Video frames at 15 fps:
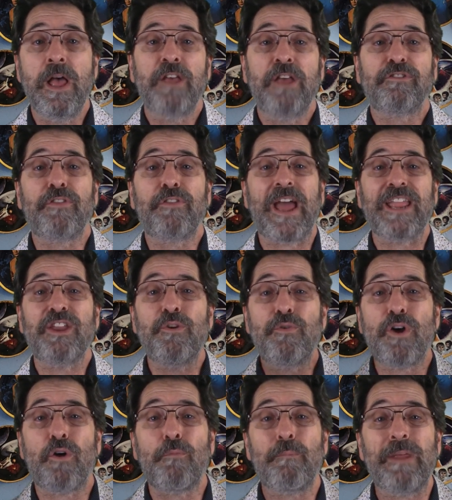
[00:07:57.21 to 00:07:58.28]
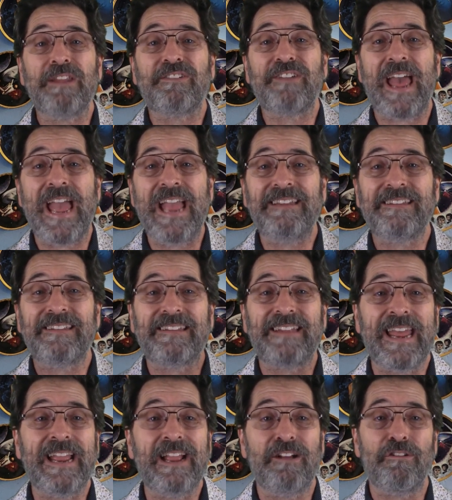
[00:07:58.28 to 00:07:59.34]
so that you don't miss a
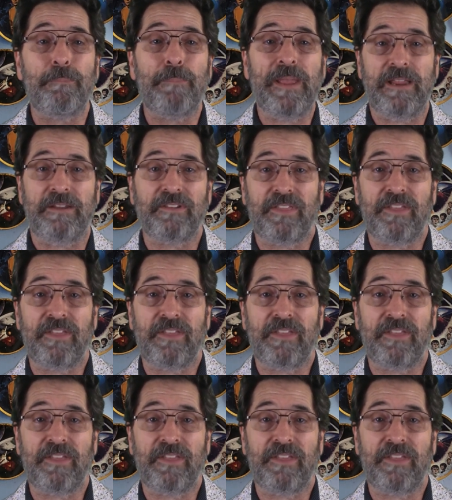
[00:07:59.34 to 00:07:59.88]
single piece of the